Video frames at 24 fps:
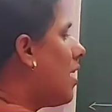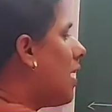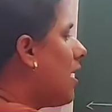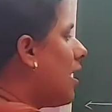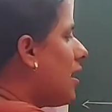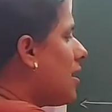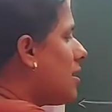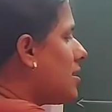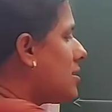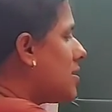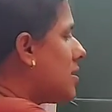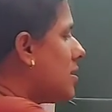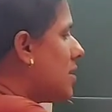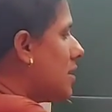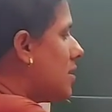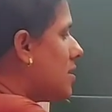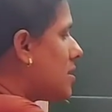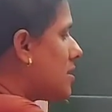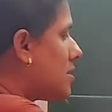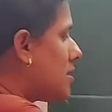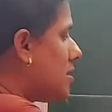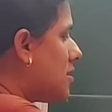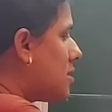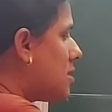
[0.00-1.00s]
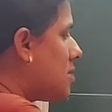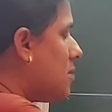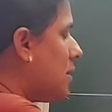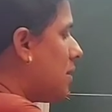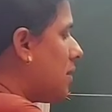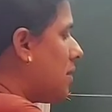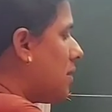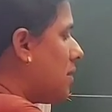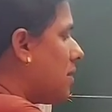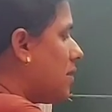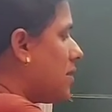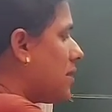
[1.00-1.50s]
As the distance
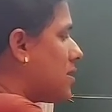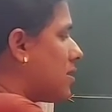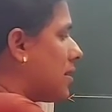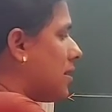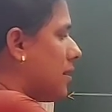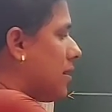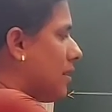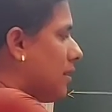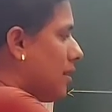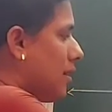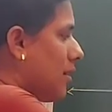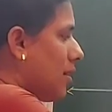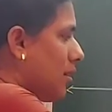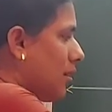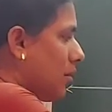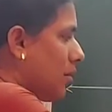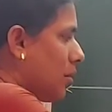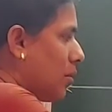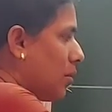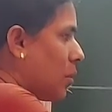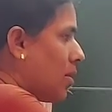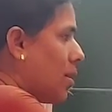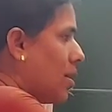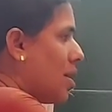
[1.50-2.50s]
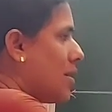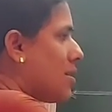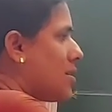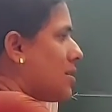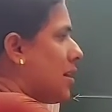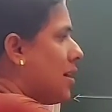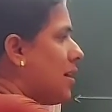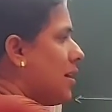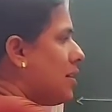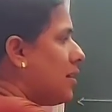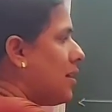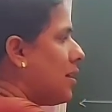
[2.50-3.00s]
between the nucleus
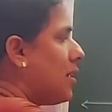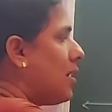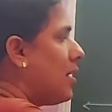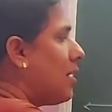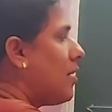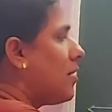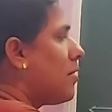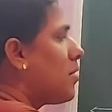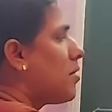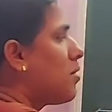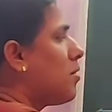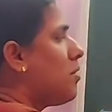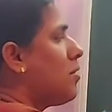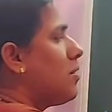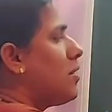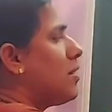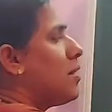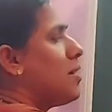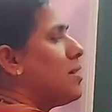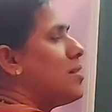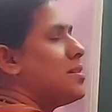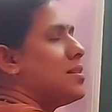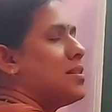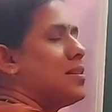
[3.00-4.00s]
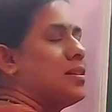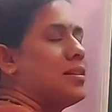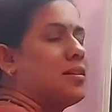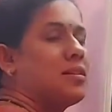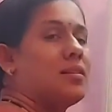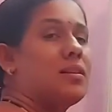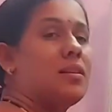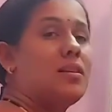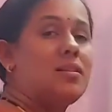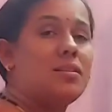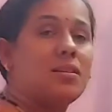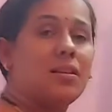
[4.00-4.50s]
and the electron is
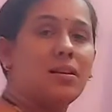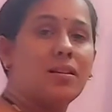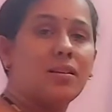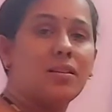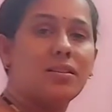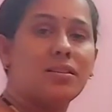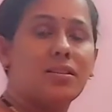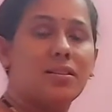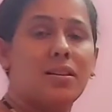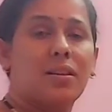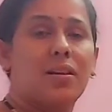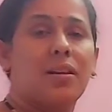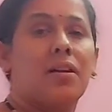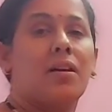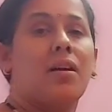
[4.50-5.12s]
increases,